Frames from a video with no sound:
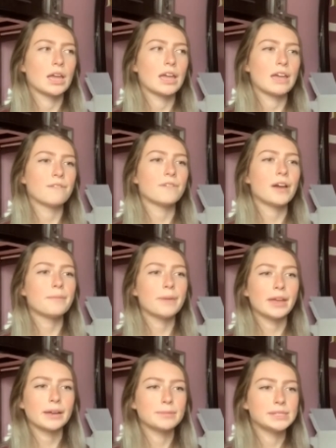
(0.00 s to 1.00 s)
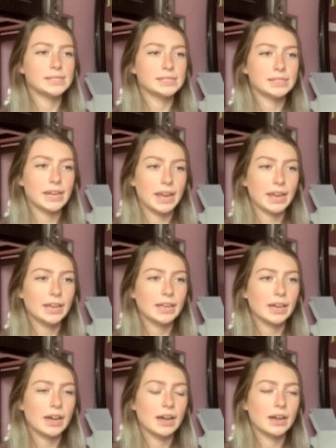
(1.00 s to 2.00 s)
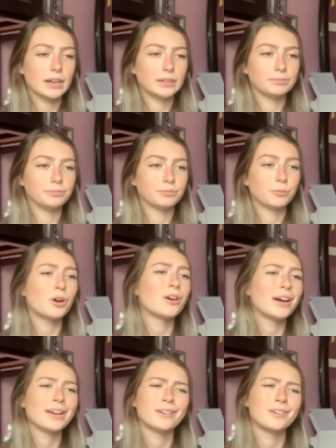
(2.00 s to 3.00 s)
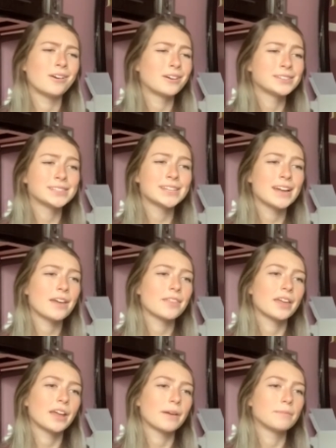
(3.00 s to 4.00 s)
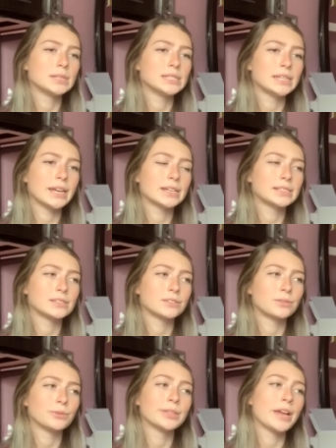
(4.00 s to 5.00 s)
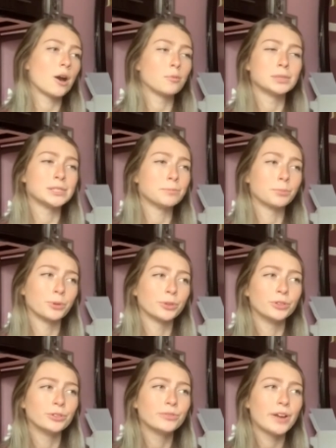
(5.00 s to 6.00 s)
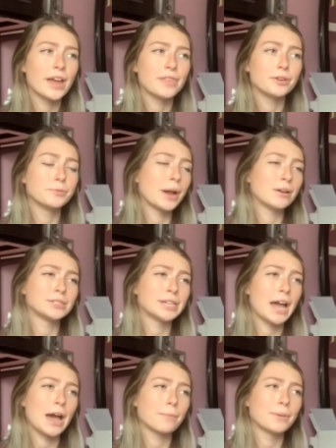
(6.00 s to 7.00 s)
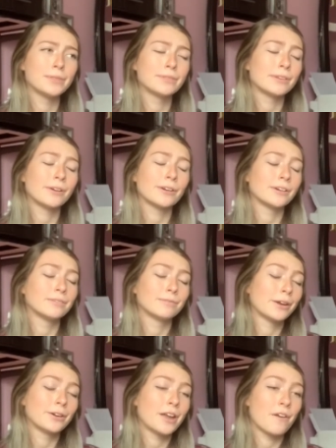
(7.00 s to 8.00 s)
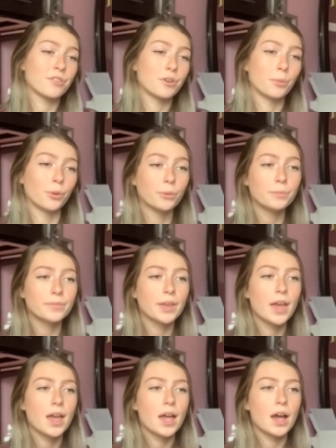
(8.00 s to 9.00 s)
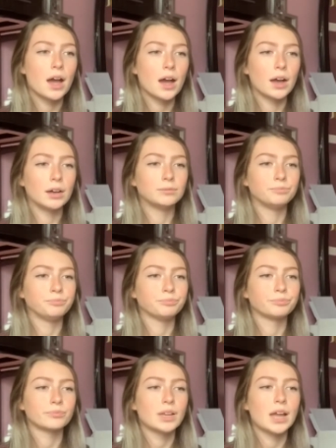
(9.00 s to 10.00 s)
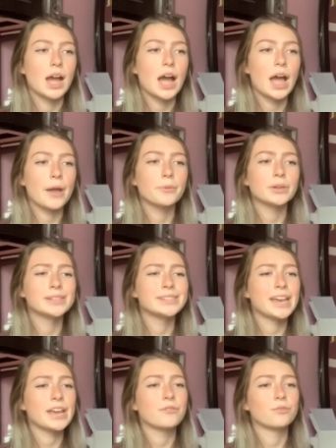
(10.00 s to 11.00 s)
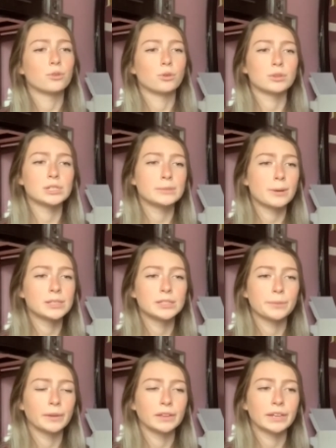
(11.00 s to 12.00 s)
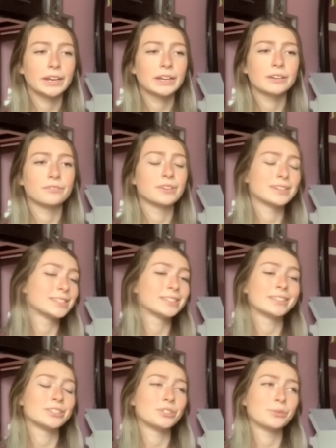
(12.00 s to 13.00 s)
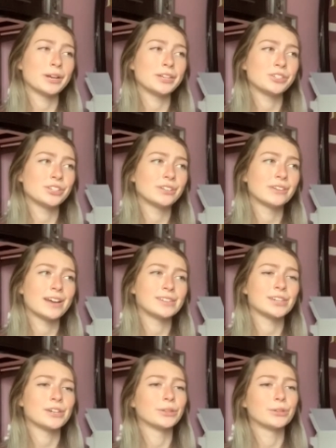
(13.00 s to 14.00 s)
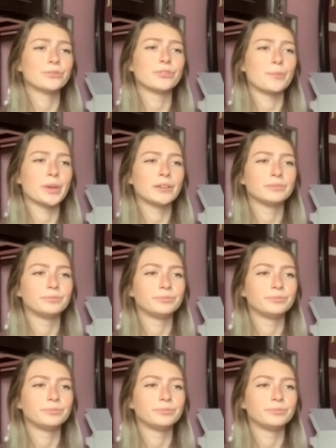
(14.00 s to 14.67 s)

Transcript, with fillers: if I make a mistake, um, well, I, honestly, I think mistakes only help us improve and they're bound to happen. They're, they're inevitable. Um, I would take full responsibility to fix the situation as I learn from it.